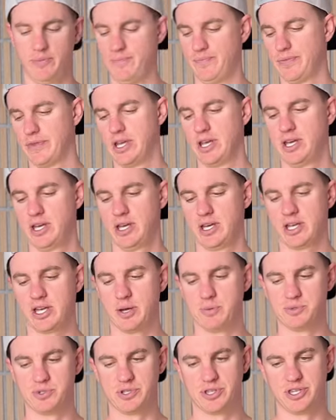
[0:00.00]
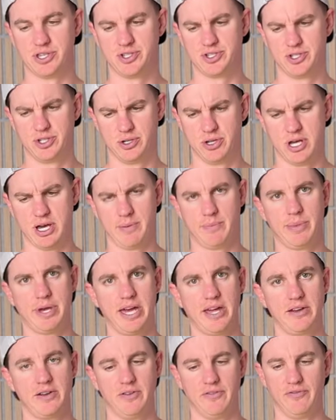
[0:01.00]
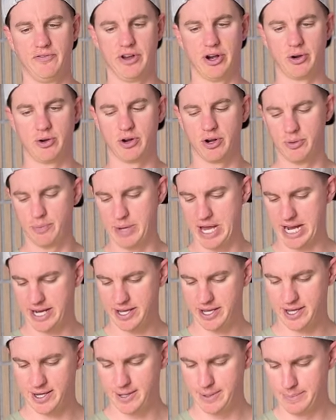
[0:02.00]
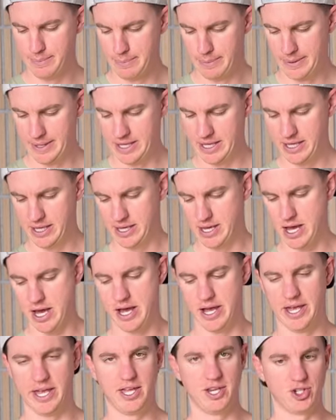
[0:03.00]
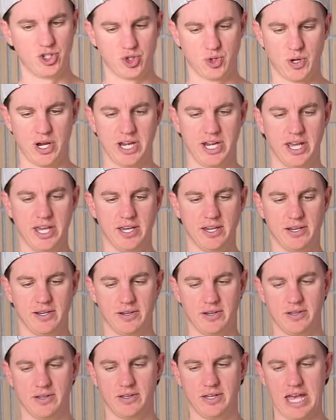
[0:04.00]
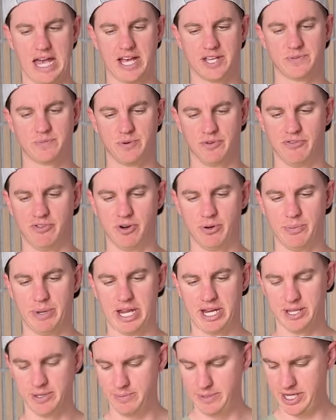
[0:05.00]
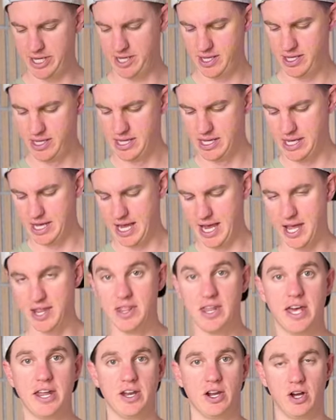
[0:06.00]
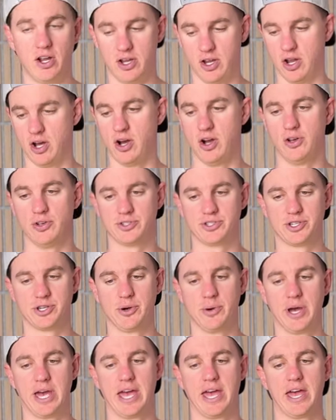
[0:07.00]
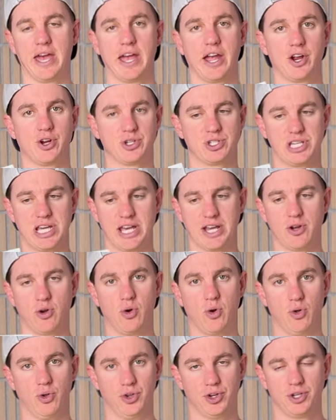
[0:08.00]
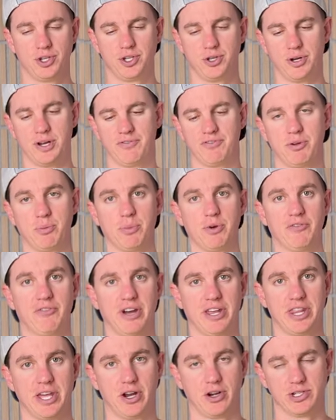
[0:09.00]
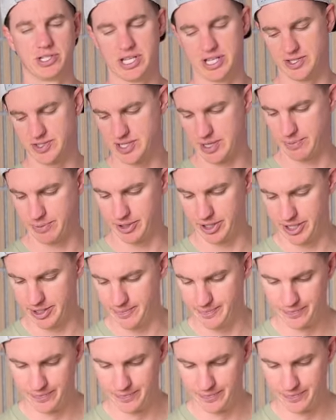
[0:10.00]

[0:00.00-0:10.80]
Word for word: It comes with this do not pet Velcro backing uh, and training, ask before petting me, and then on also an AirTag holder. You'll have to provide the AirTag separately.